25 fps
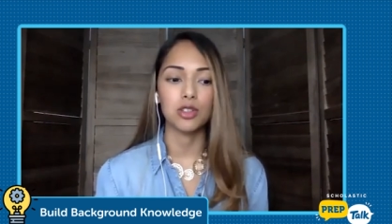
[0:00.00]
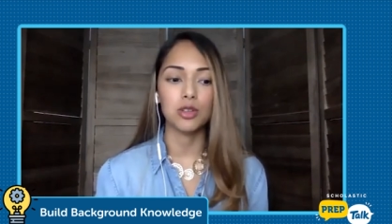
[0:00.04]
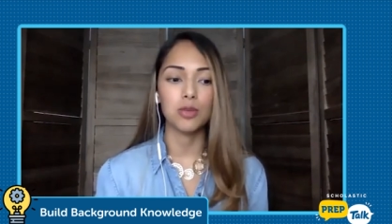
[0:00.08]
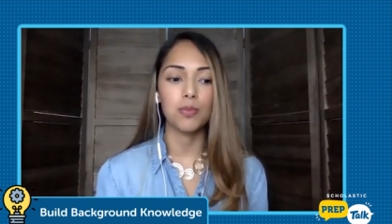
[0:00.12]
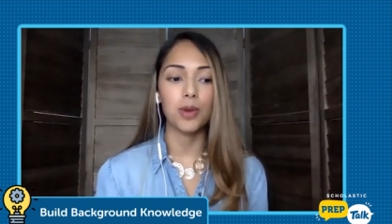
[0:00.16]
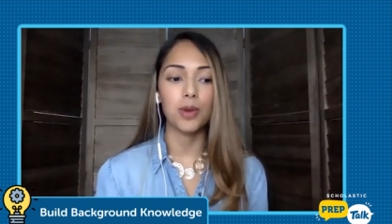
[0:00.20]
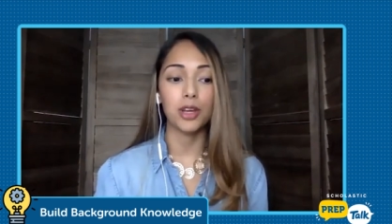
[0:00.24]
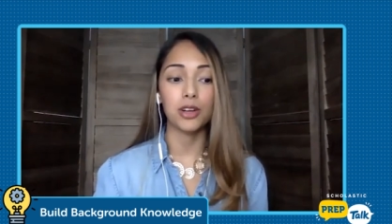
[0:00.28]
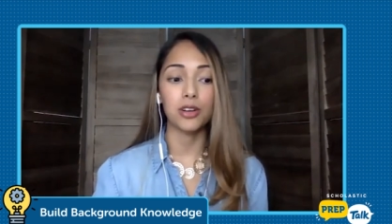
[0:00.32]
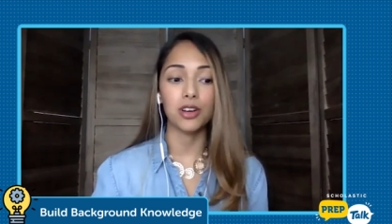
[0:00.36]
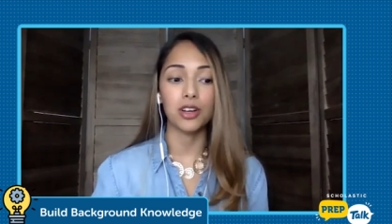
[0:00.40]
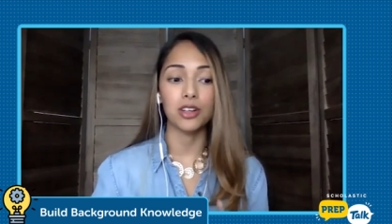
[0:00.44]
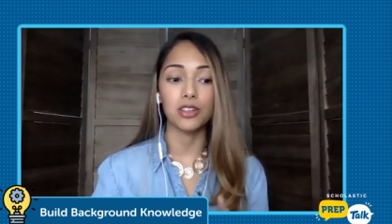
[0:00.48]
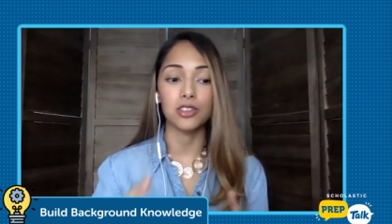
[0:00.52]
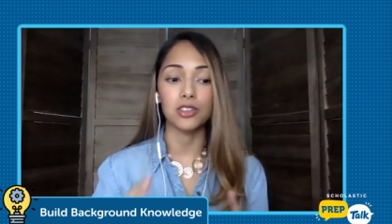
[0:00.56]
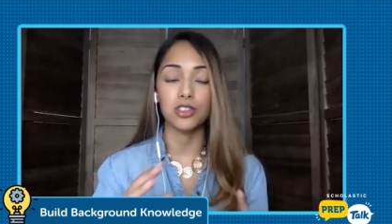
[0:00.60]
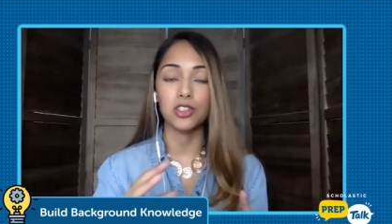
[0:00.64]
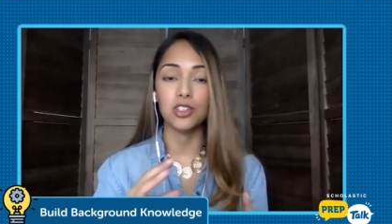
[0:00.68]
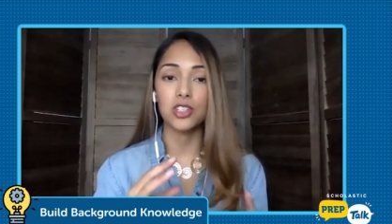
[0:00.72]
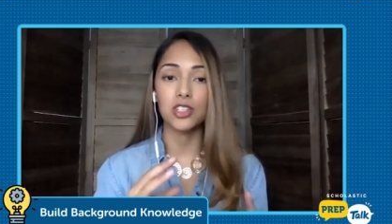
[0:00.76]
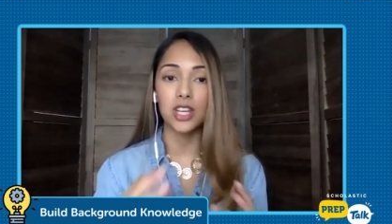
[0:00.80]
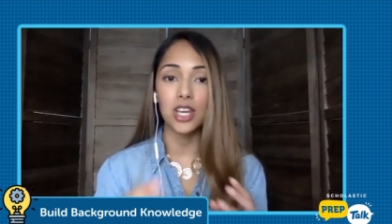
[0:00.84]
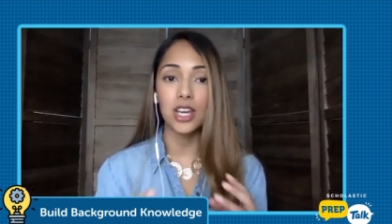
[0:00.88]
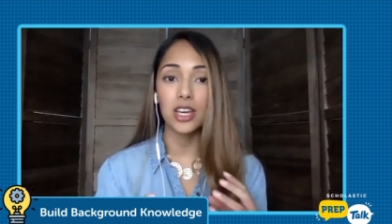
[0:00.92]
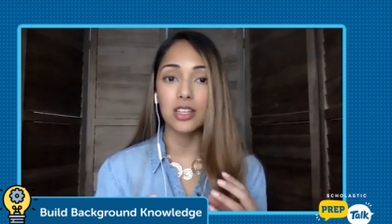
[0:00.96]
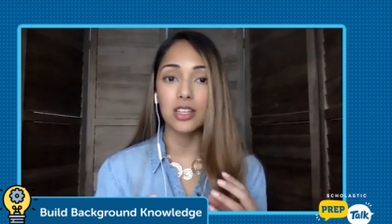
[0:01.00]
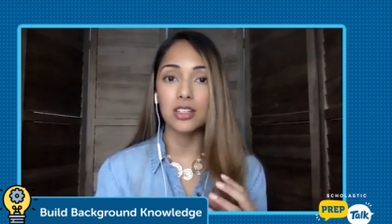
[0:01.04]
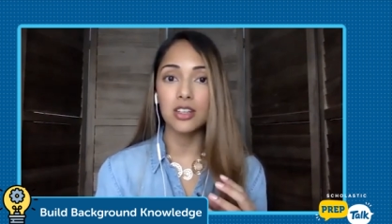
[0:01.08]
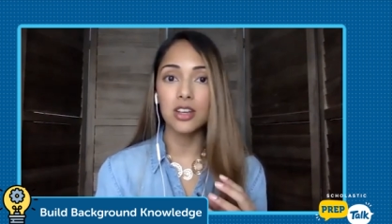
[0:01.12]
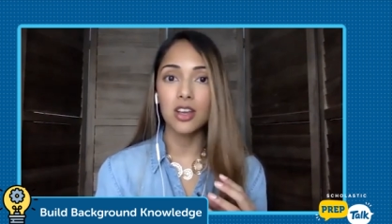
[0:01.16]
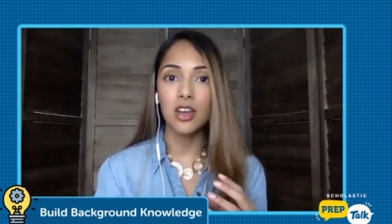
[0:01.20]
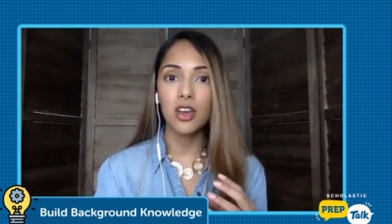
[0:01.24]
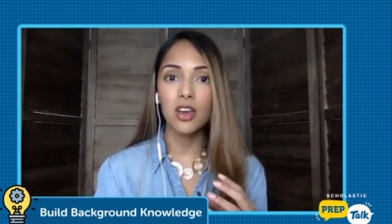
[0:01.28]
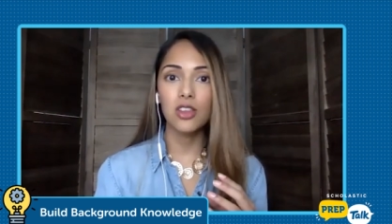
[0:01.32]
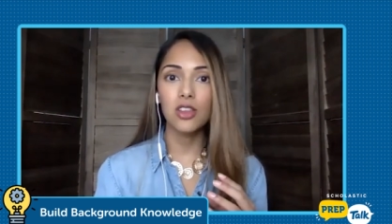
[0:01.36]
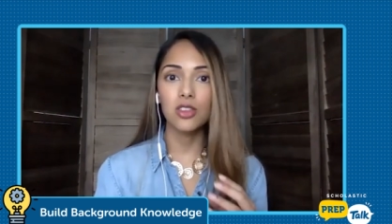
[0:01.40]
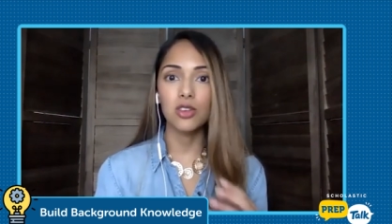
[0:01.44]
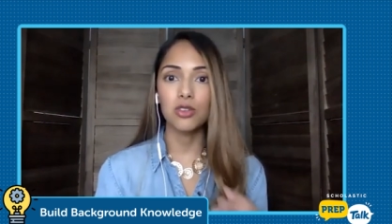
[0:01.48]
to better understand
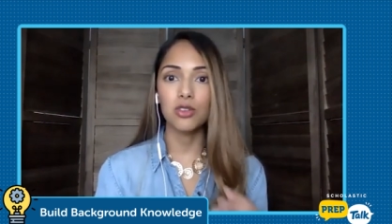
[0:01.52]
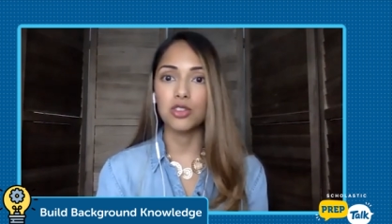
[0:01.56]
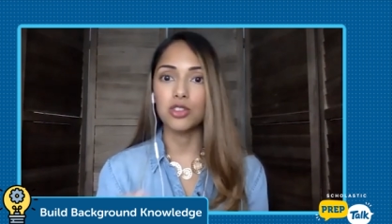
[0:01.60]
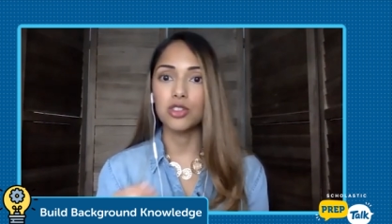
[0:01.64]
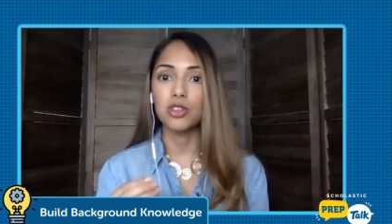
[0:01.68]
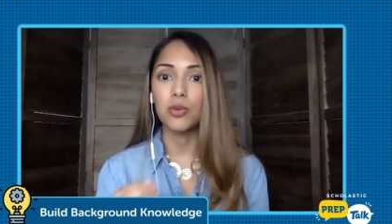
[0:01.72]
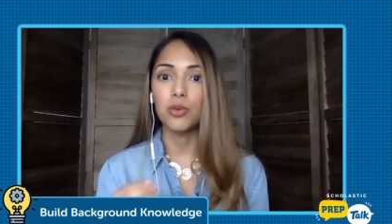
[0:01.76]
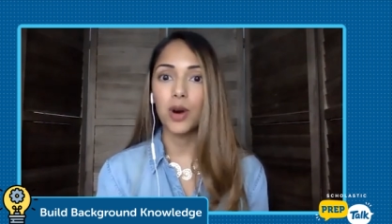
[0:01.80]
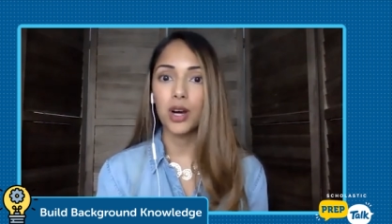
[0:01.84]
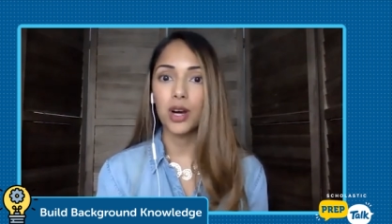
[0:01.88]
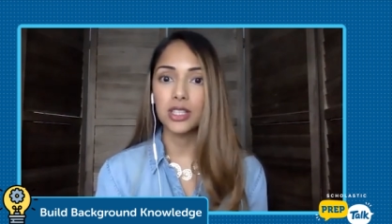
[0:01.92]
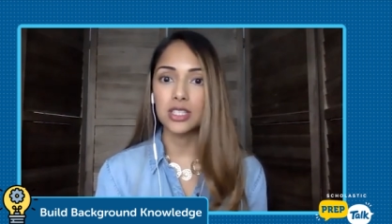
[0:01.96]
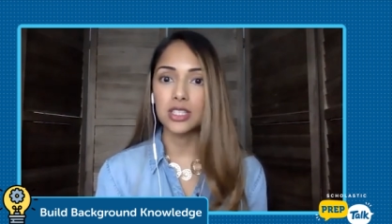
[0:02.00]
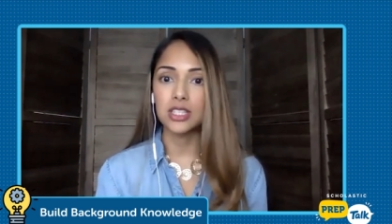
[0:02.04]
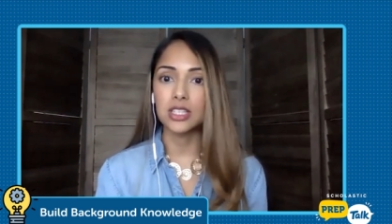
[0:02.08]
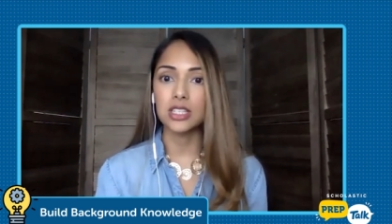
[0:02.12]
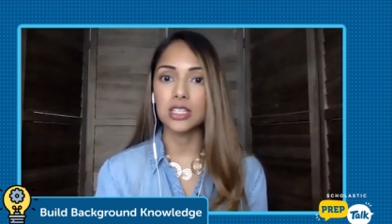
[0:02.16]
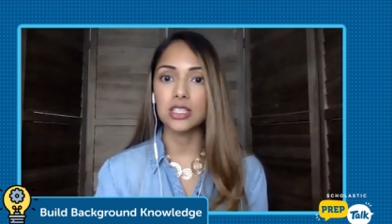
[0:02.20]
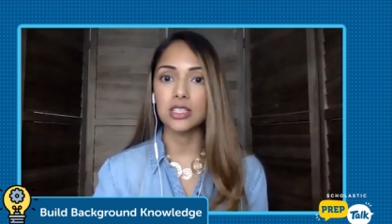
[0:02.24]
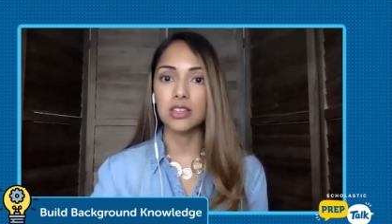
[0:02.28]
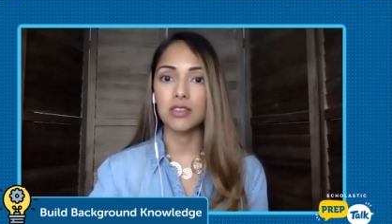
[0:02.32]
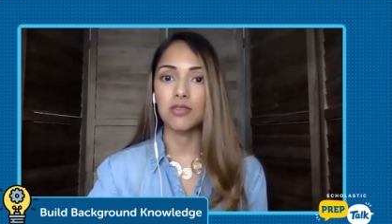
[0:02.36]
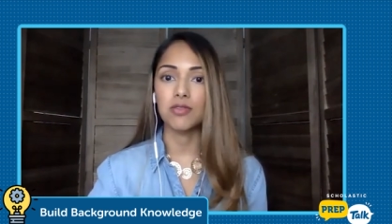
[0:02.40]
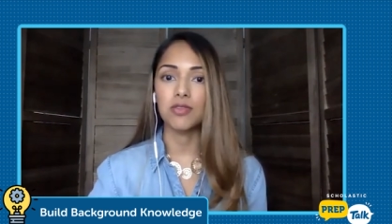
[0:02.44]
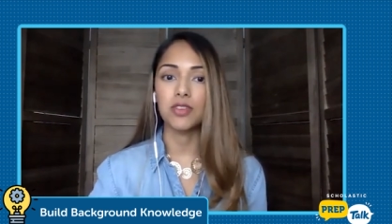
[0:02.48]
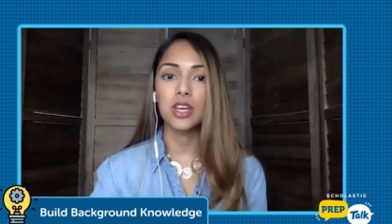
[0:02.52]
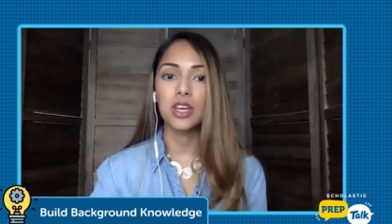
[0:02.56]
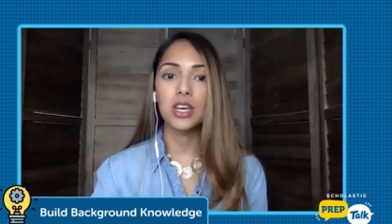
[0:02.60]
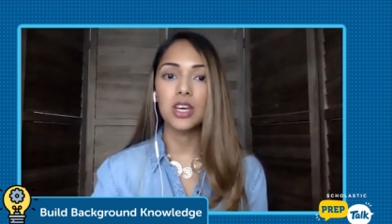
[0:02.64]
those nuances of